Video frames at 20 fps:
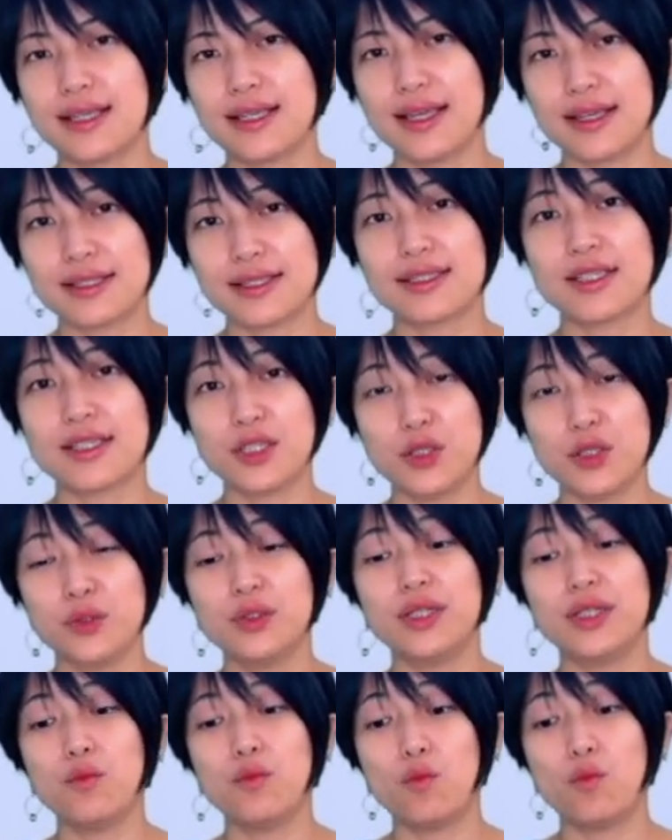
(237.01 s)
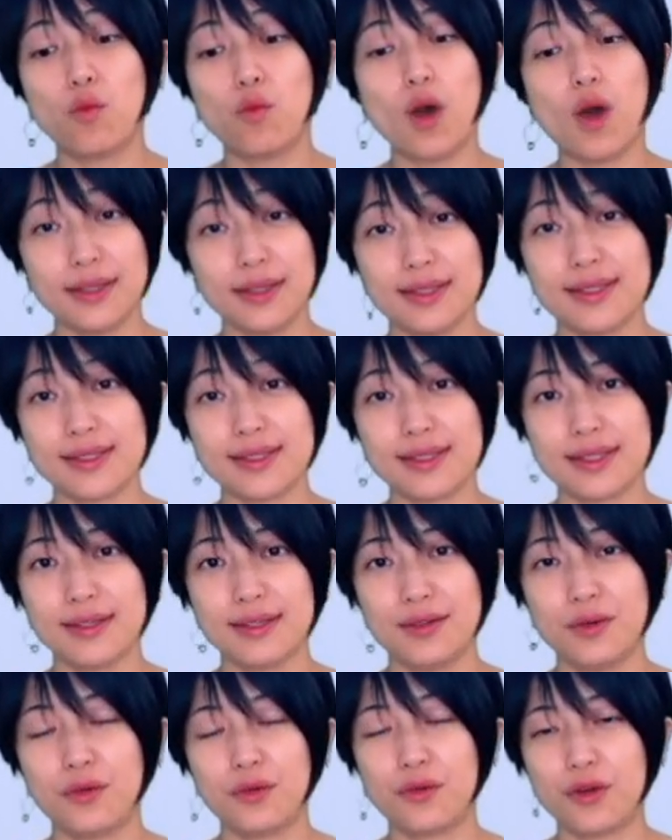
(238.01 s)
executed once,
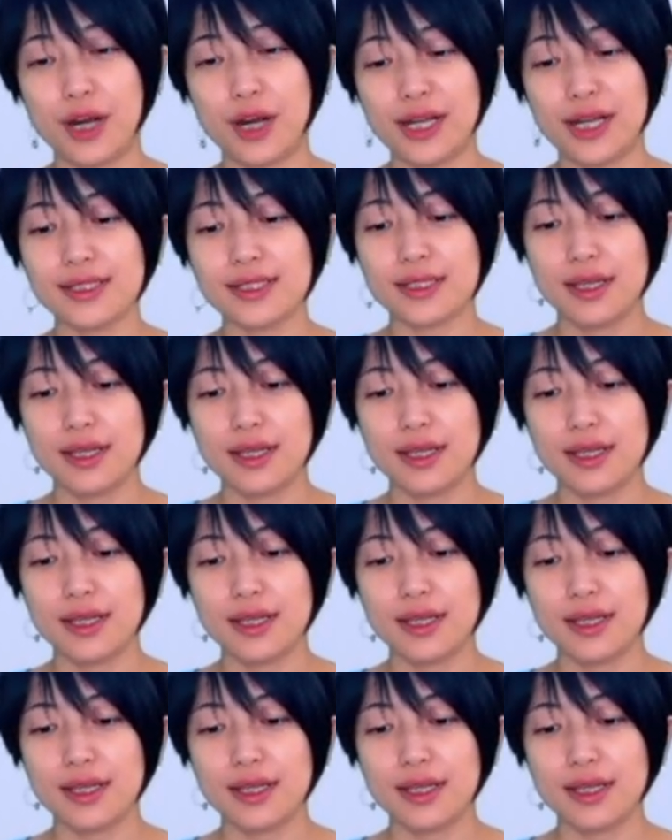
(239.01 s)
right?